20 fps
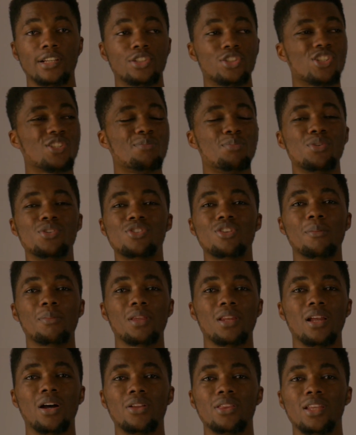and just be
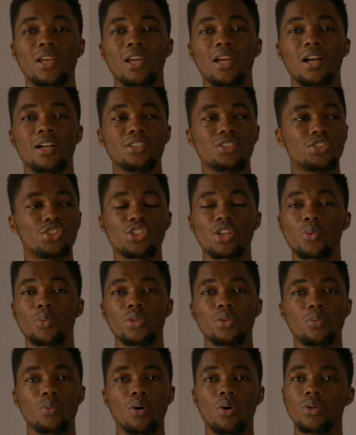something out there and share
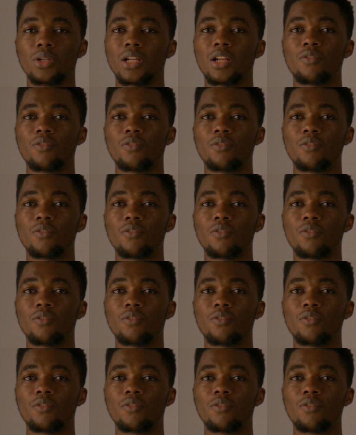with the world.